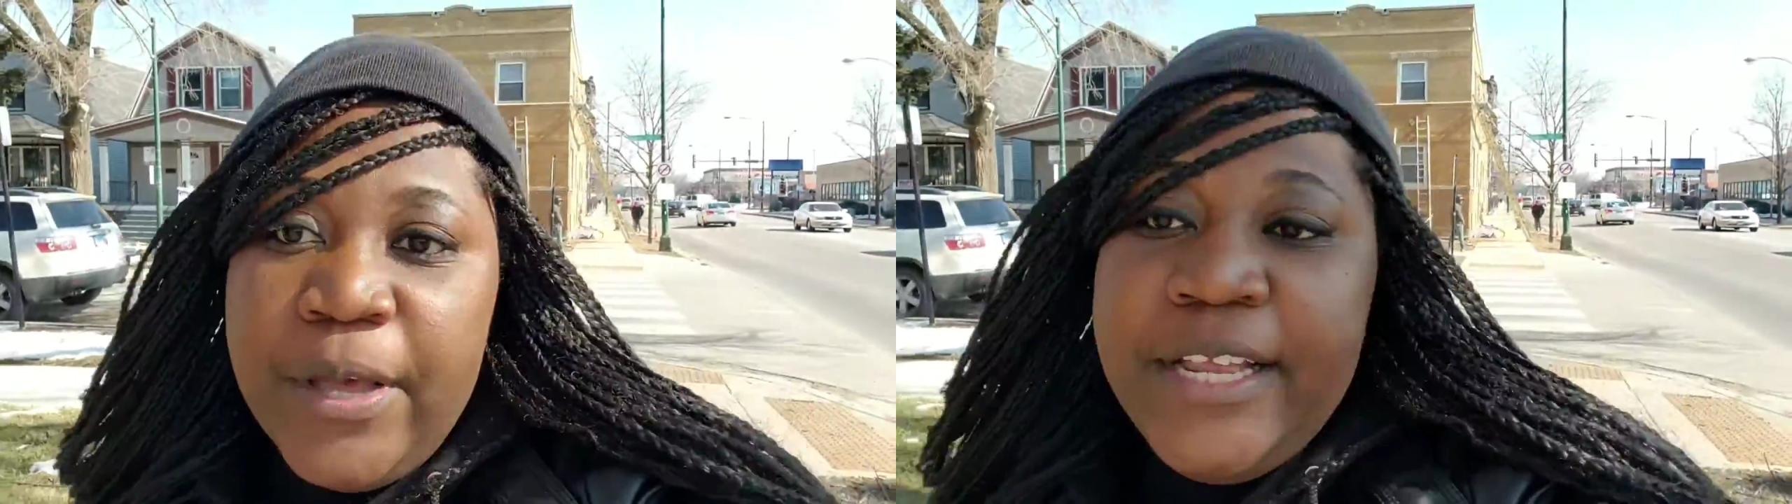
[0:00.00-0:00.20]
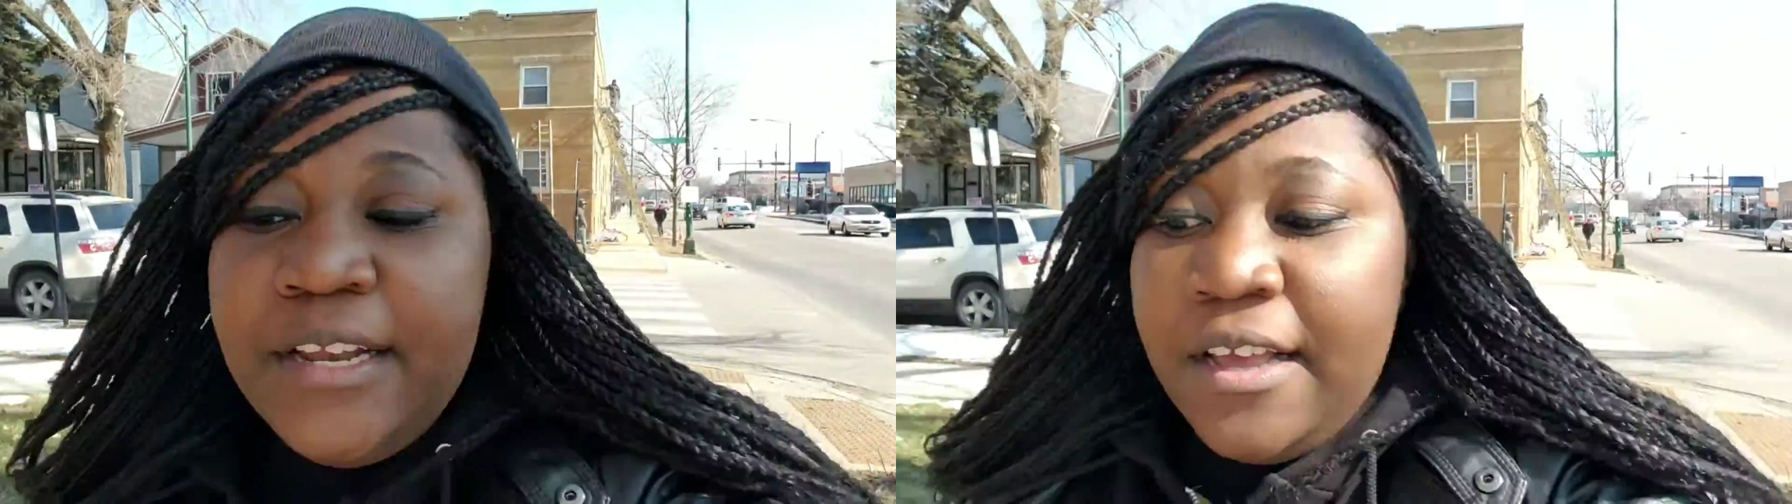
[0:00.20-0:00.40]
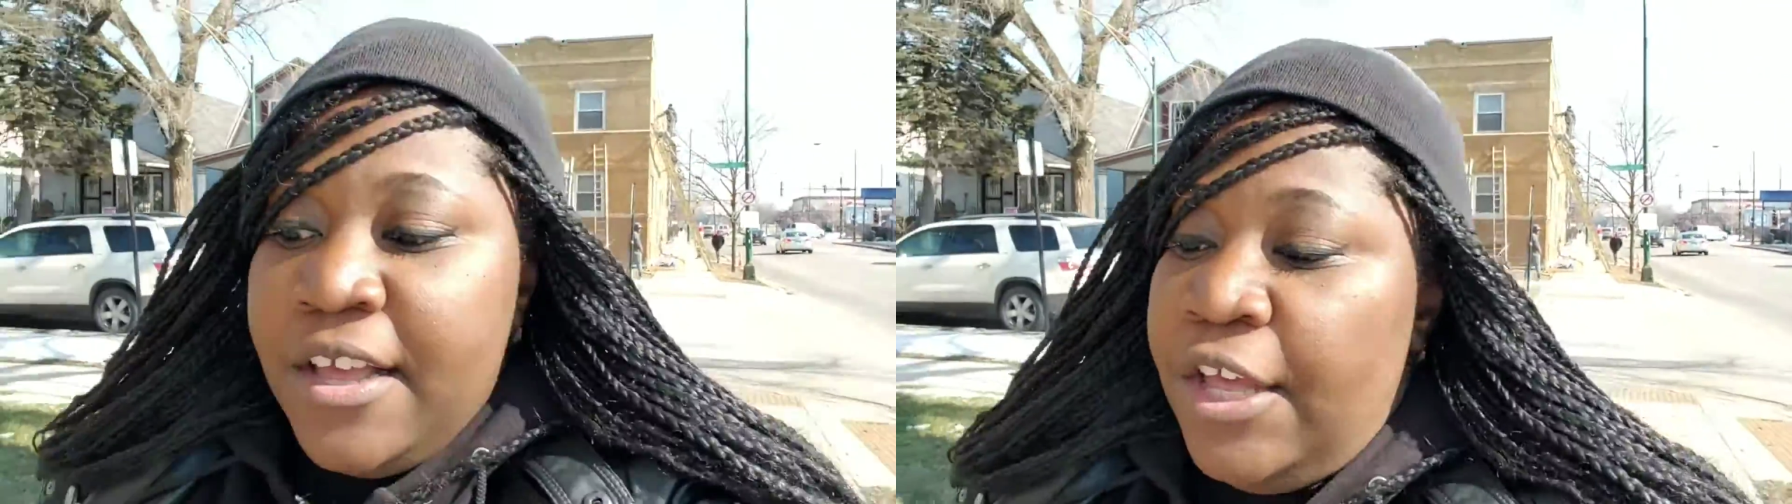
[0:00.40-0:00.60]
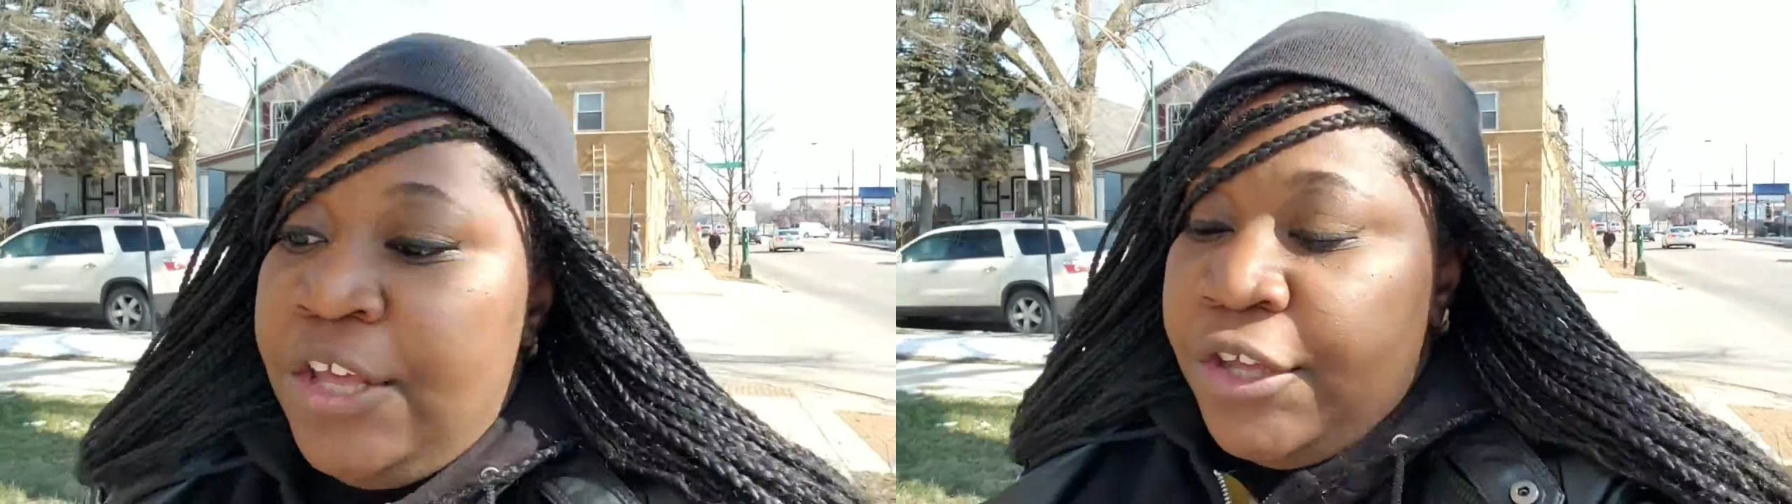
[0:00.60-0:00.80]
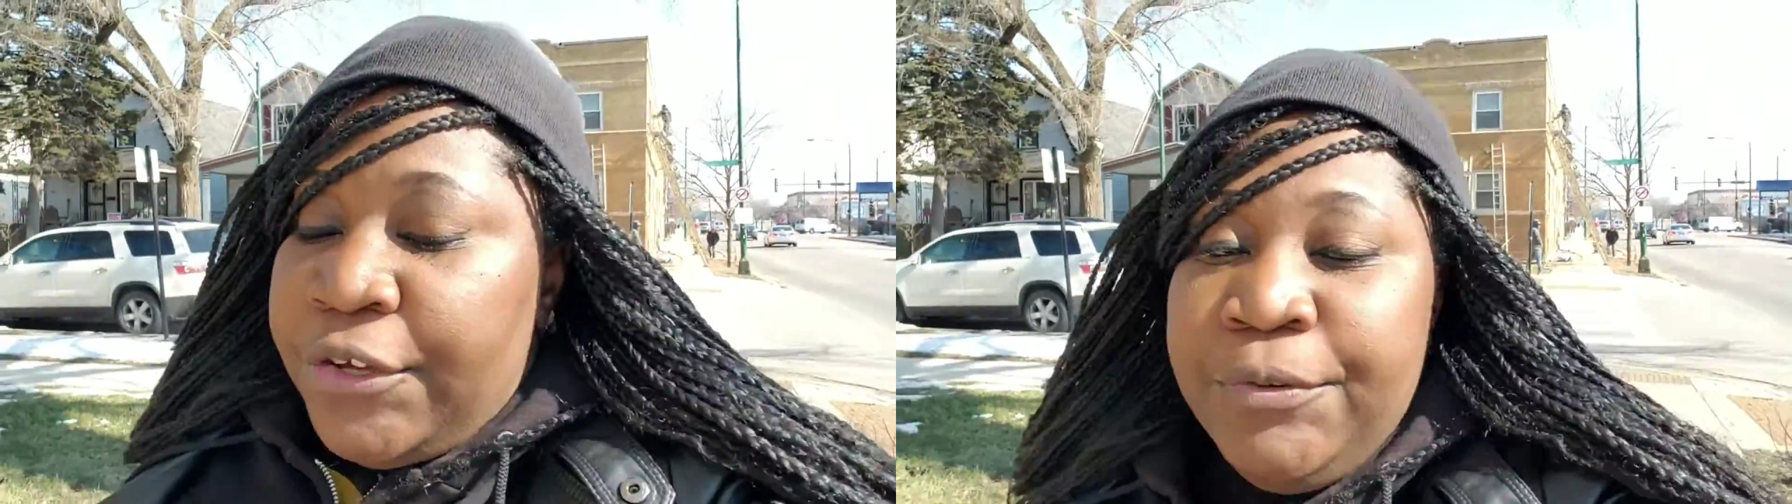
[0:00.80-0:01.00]
1,
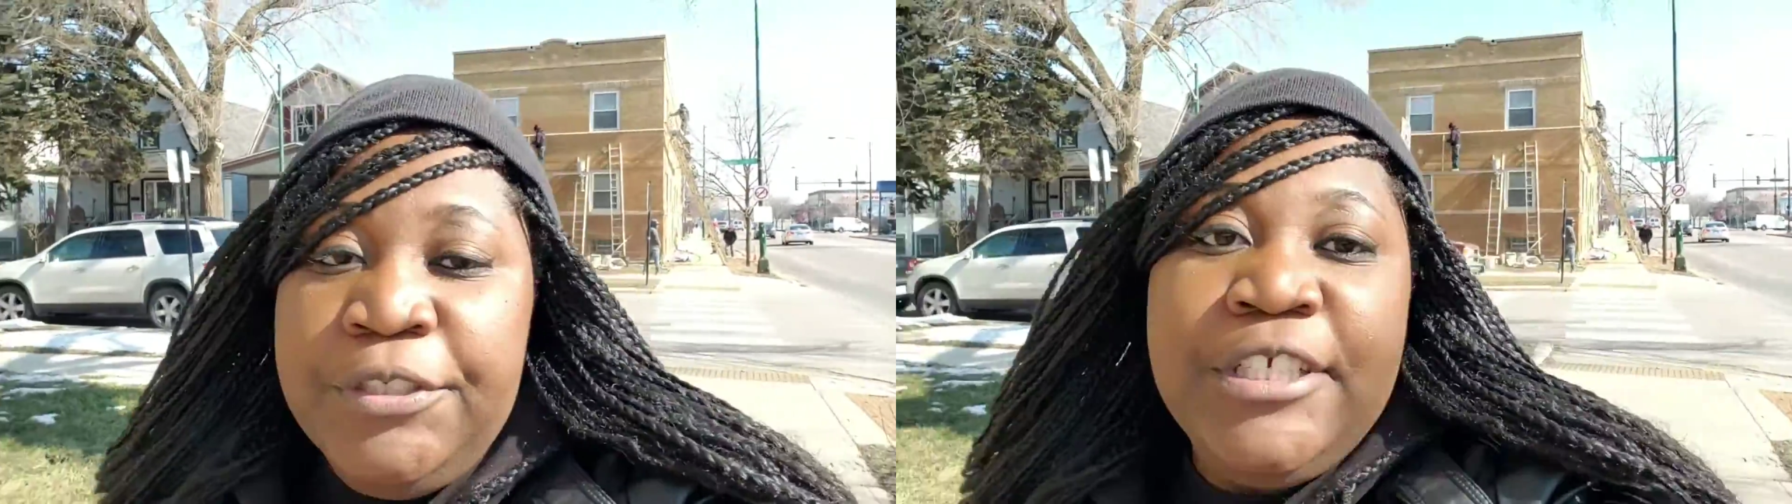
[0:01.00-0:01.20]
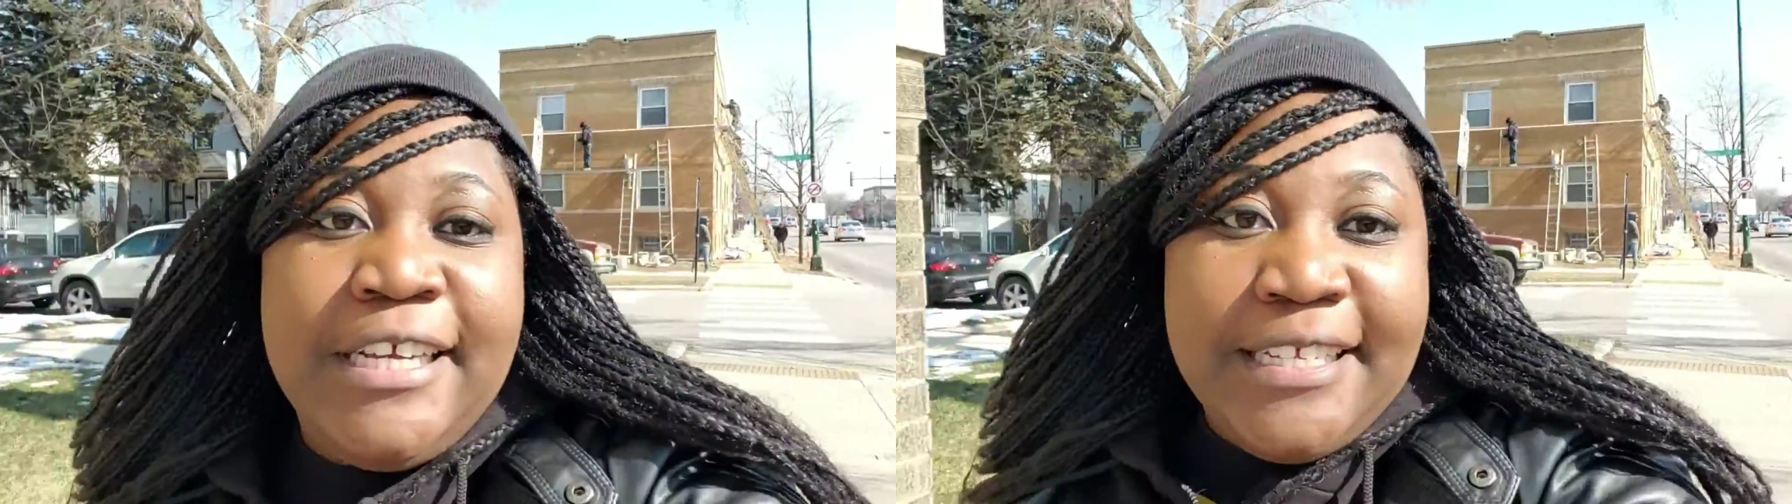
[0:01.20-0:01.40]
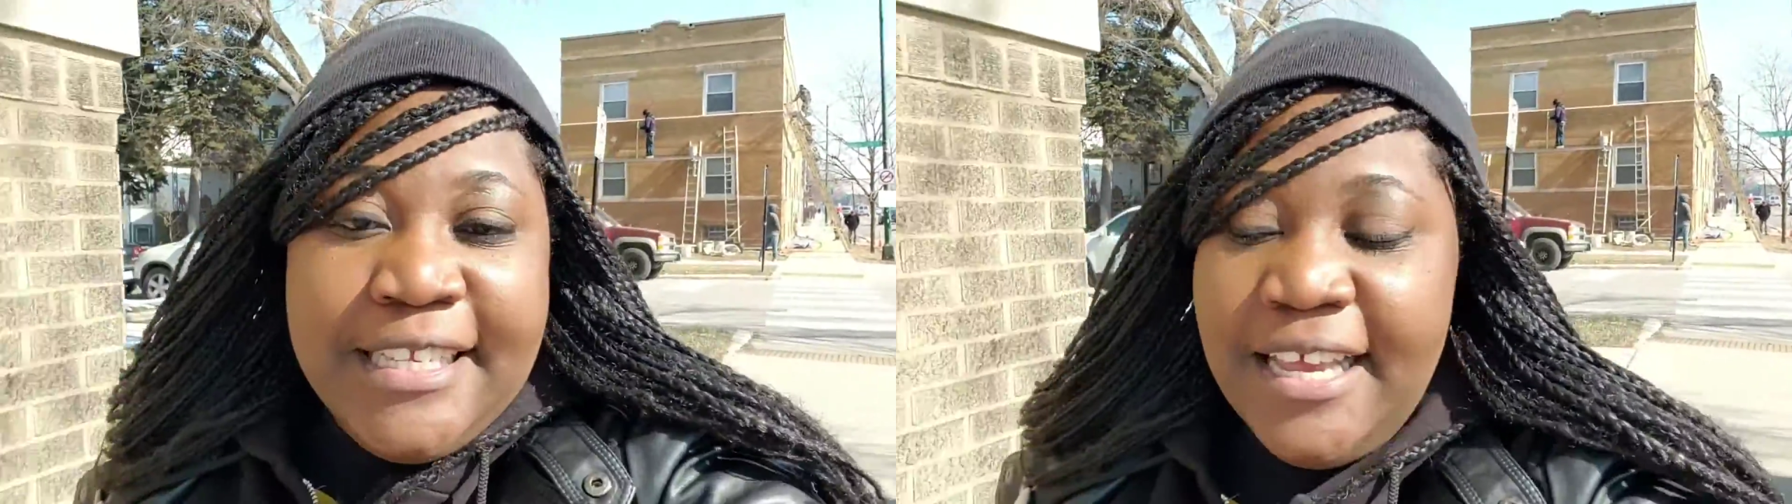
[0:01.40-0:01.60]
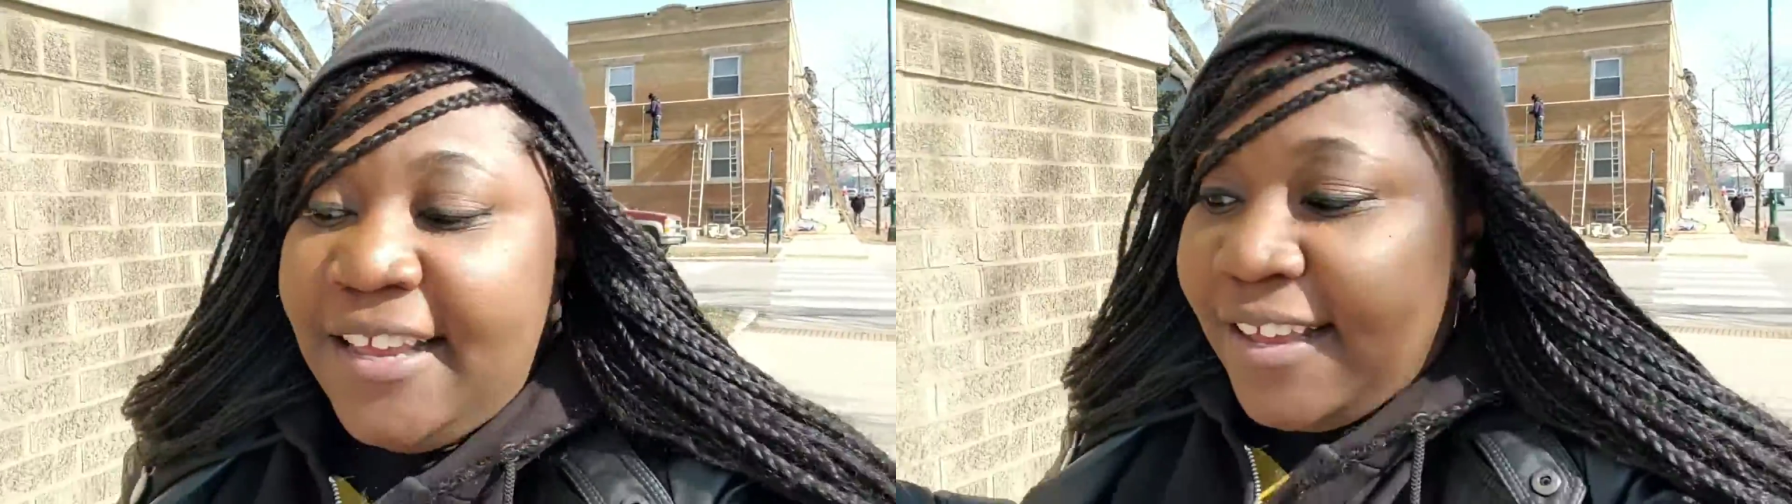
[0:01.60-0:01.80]
which is,